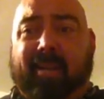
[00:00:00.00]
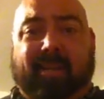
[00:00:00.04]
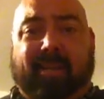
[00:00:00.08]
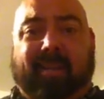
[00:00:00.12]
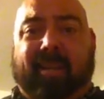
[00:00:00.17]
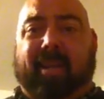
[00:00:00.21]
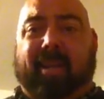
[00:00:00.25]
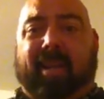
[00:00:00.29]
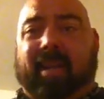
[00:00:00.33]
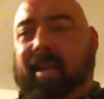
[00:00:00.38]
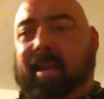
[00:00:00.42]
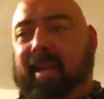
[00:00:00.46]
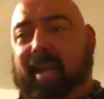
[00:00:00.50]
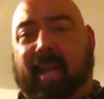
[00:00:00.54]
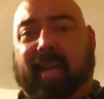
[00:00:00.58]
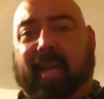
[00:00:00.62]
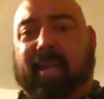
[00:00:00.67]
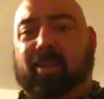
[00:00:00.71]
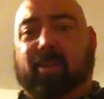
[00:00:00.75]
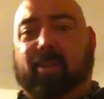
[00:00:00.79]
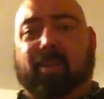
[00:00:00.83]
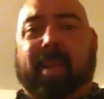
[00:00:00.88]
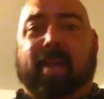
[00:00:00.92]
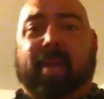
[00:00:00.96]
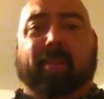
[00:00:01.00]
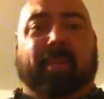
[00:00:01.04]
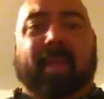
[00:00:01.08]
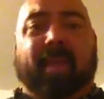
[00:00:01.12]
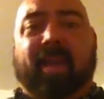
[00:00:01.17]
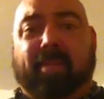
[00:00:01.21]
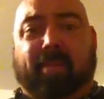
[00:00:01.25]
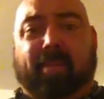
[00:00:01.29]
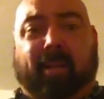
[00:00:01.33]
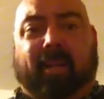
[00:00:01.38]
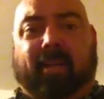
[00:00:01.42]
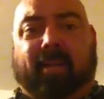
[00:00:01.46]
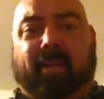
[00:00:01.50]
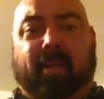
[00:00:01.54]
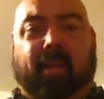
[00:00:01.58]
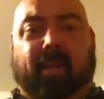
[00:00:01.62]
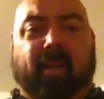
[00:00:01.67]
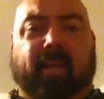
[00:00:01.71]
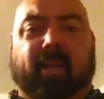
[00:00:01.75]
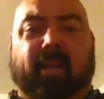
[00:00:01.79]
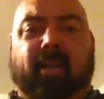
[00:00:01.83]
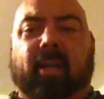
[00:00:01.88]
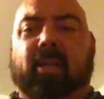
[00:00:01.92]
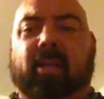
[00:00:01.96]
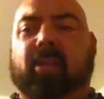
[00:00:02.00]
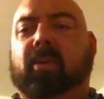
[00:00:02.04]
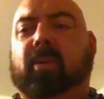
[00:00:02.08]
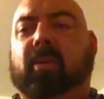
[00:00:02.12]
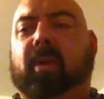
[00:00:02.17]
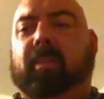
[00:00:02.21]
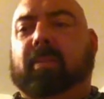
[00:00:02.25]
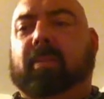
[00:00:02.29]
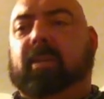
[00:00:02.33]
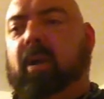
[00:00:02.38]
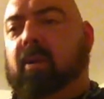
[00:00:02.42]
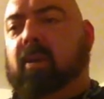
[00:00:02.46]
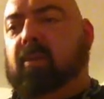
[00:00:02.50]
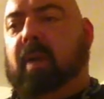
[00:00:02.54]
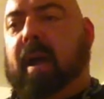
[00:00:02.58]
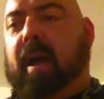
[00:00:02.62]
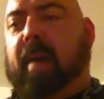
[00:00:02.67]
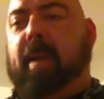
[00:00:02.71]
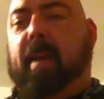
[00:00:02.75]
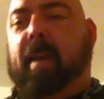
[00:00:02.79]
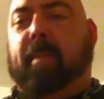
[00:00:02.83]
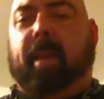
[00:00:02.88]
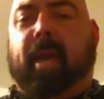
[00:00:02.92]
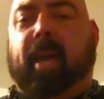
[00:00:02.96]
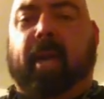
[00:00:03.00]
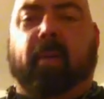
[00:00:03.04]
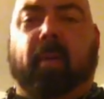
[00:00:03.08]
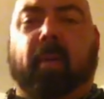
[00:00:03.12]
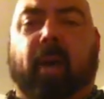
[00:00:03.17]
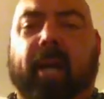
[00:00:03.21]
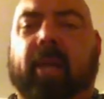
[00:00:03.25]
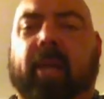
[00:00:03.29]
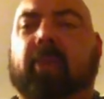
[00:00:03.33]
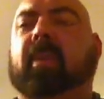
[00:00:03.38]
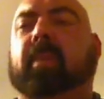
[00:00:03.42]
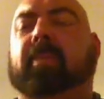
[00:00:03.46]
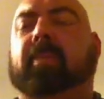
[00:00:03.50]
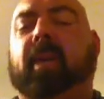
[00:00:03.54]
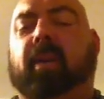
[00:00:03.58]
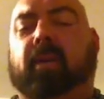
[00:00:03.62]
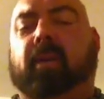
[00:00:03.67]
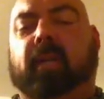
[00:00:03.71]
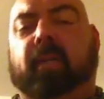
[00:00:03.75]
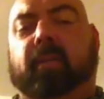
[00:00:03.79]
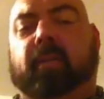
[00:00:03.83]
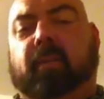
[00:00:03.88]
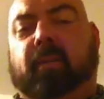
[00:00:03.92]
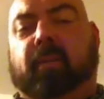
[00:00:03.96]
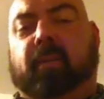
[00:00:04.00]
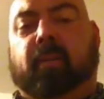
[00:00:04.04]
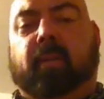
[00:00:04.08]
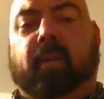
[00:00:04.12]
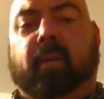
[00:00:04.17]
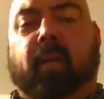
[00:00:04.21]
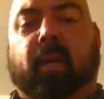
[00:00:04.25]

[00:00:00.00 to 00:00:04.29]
Yeah, I could do that with anybody. Hey, do what go rob that bank. Why? Because I'm telling you to.